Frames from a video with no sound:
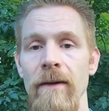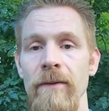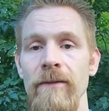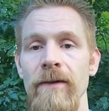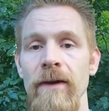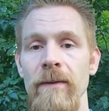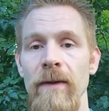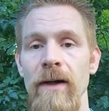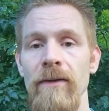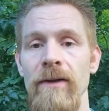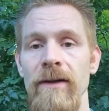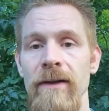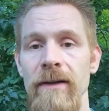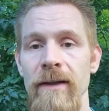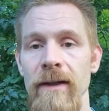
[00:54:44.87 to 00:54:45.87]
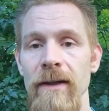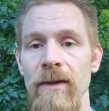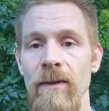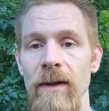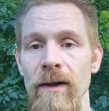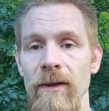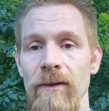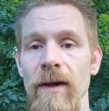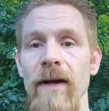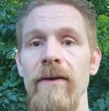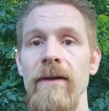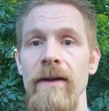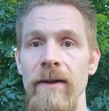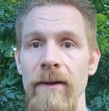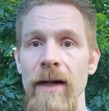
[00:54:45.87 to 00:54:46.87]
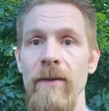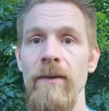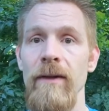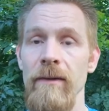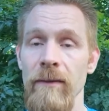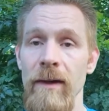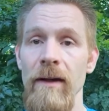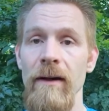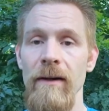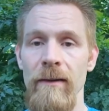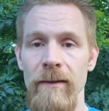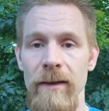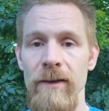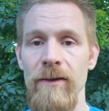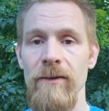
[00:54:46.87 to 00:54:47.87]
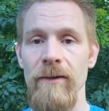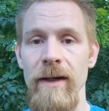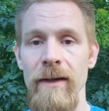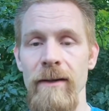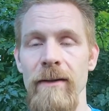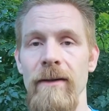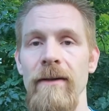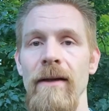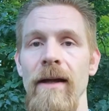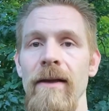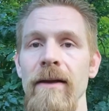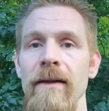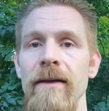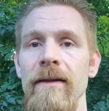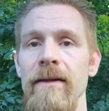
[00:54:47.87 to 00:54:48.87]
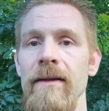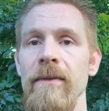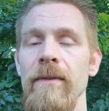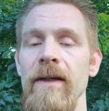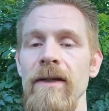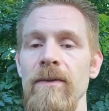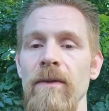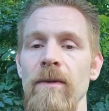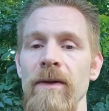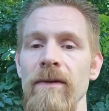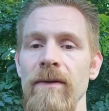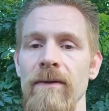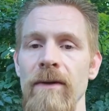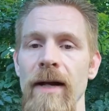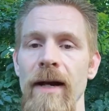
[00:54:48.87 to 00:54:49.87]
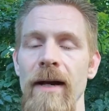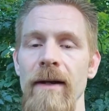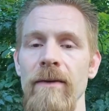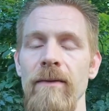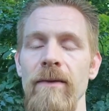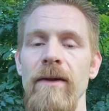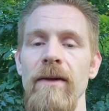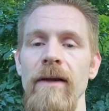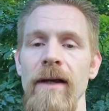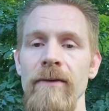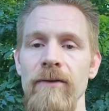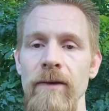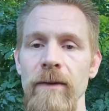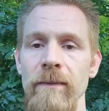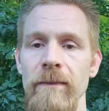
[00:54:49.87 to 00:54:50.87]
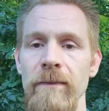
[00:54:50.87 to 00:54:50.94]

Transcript: Philip Conroy says, getting quite a crowd in here now. We are. It's great. I think this is the biggest one we've ever had with a live stream.